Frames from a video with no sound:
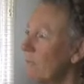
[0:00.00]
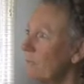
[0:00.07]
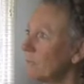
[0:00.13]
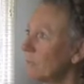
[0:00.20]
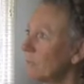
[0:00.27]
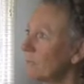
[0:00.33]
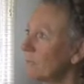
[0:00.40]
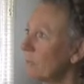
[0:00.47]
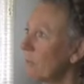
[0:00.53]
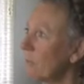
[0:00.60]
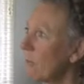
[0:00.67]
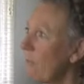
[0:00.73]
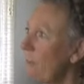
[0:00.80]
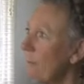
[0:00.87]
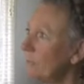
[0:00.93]
uh, my
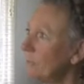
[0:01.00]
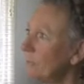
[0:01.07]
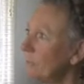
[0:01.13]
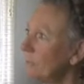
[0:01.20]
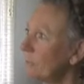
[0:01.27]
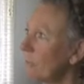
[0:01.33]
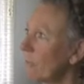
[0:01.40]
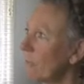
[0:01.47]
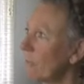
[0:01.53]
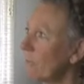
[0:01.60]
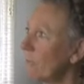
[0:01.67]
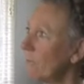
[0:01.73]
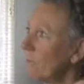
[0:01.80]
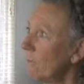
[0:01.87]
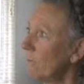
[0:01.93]
birthday's in August,
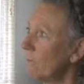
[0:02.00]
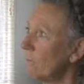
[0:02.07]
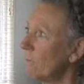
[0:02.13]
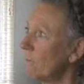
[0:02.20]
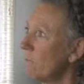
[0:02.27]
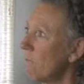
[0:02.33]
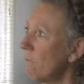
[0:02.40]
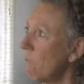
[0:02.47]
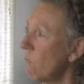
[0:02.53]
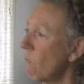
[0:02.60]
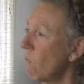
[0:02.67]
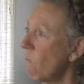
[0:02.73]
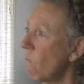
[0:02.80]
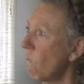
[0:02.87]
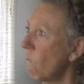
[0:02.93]
47, so I left
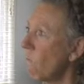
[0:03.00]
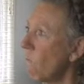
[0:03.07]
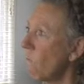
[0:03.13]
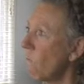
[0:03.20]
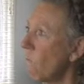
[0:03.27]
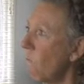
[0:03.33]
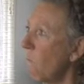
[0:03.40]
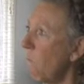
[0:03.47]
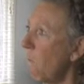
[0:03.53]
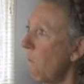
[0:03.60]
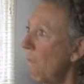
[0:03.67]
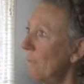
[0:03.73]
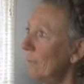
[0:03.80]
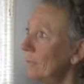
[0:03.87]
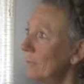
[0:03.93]
school when I was
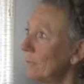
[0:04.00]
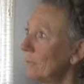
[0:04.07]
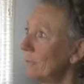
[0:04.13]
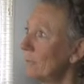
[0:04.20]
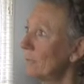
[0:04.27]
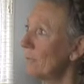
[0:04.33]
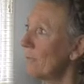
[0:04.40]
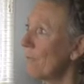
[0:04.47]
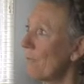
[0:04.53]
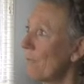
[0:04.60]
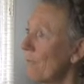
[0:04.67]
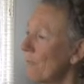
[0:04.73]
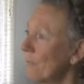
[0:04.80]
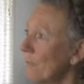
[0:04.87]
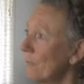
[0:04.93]
just 15 and
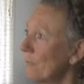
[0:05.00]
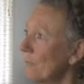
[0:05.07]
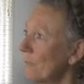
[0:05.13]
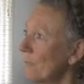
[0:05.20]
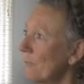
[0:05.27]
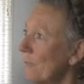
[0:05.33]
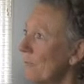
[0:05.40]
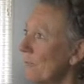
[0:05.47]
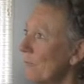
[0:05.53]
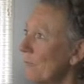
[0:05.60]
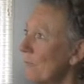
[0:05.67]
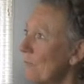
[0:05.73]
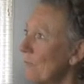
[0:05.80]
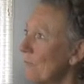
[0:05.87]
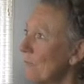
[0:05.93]
went to Camborne to do my
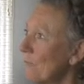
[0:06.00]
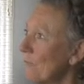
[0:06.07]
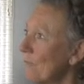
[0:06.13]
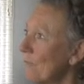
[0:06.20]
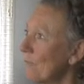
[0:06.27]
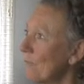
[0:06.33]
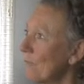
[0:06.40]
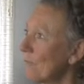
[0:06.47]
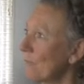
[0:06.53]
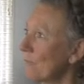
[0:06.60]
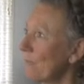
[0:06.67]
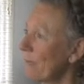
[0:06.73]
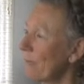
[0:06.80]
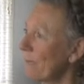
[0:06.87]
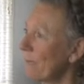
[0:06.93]
O-levels. So but
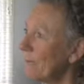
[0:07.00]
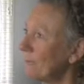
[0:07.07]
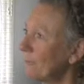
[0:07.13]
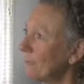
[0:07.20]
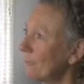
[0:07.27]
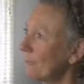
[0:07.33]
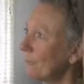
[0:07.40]
it was at that